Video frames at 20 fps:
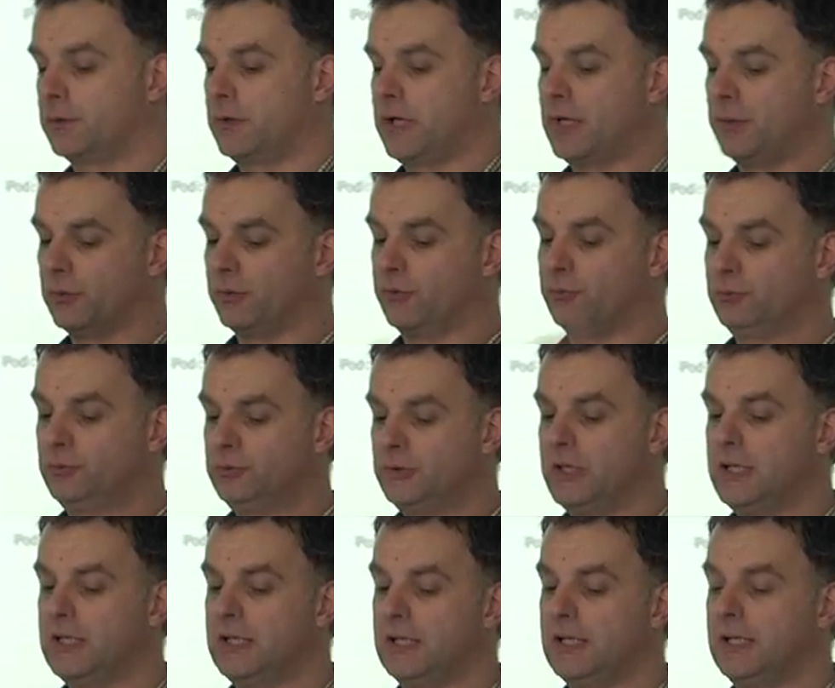it was
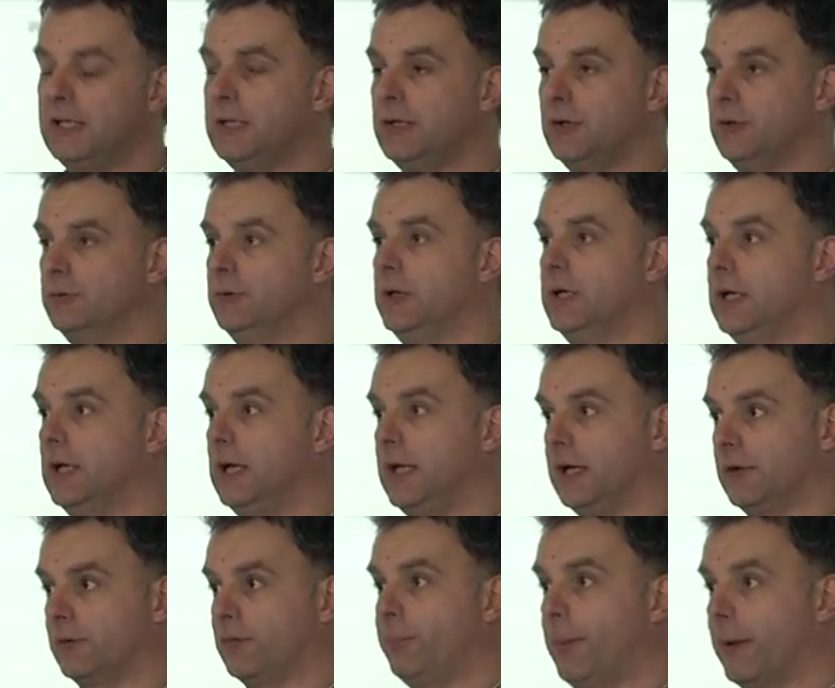really, really
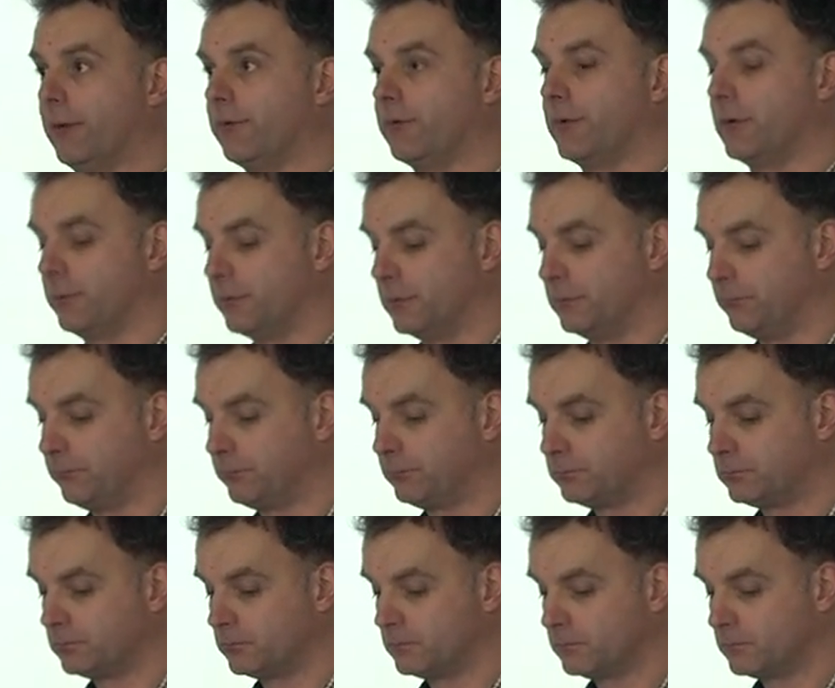expensive.
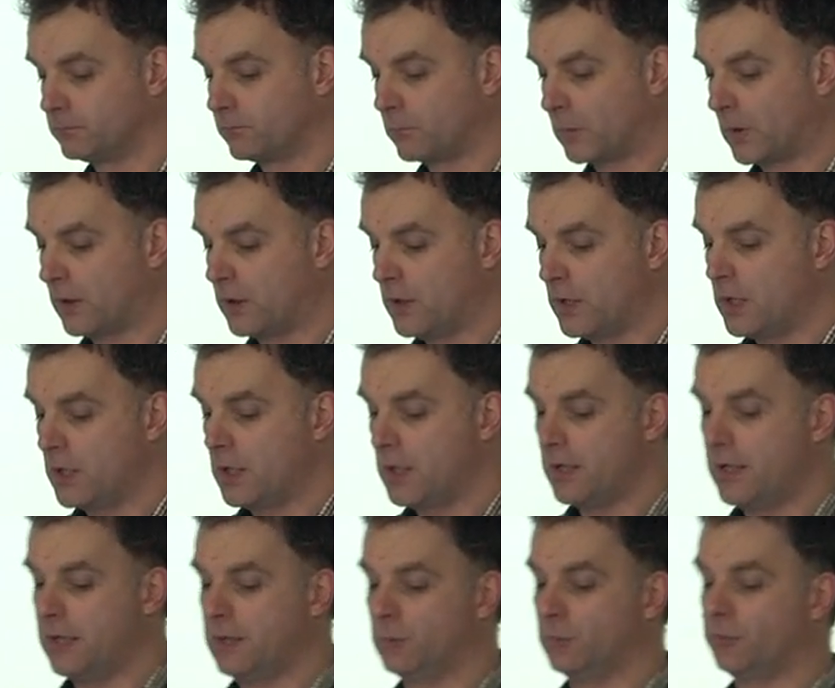
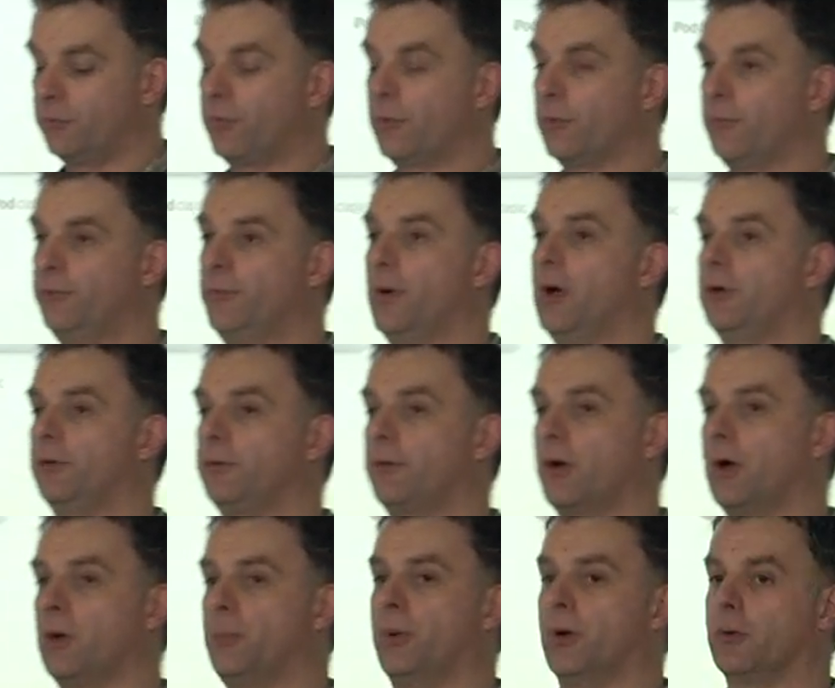It was the first
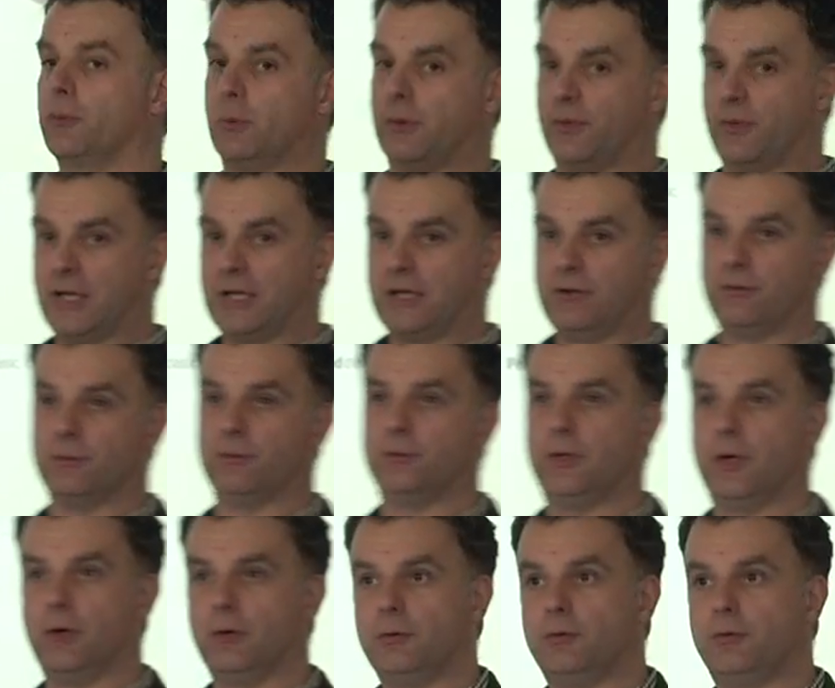iPod with ease of
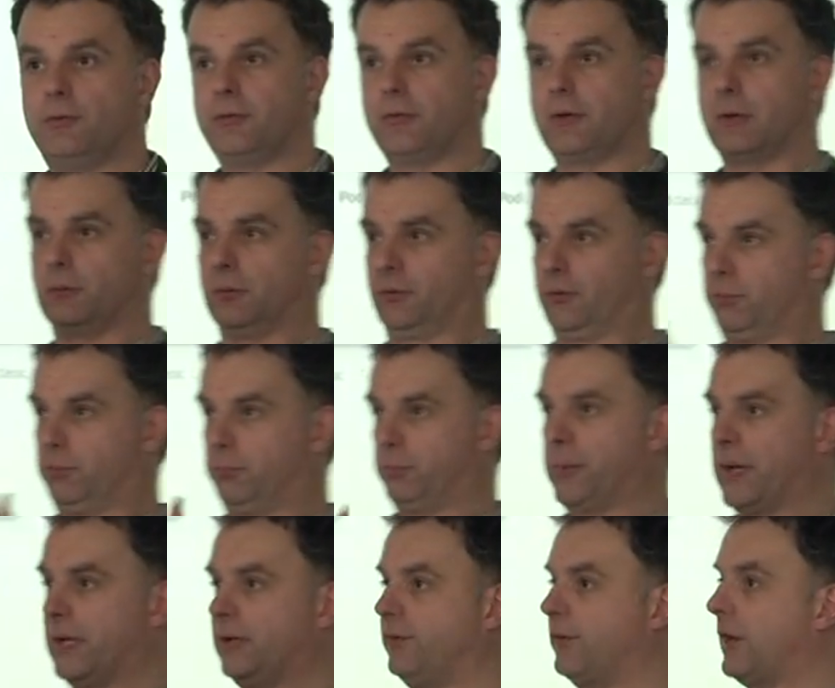use. It was
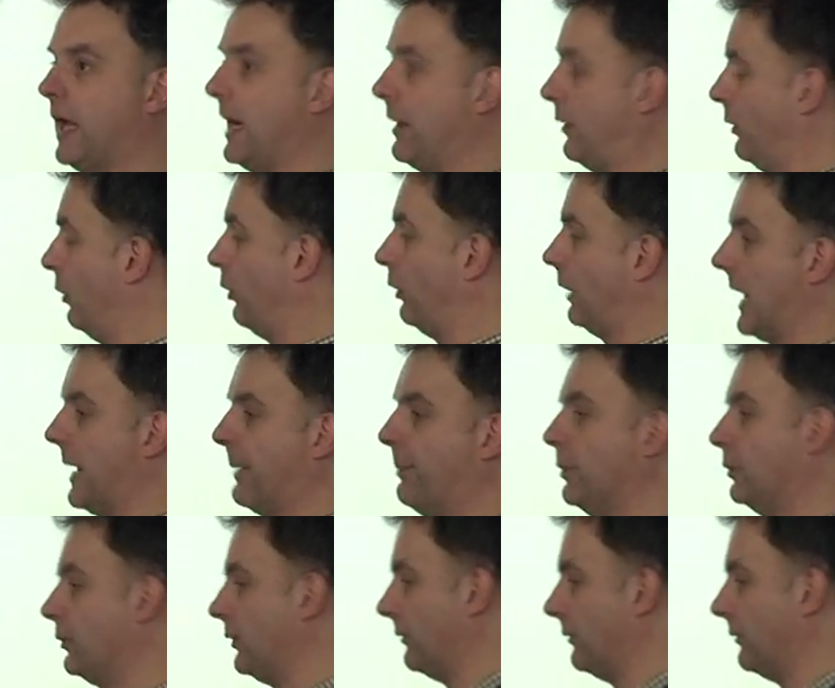all Apple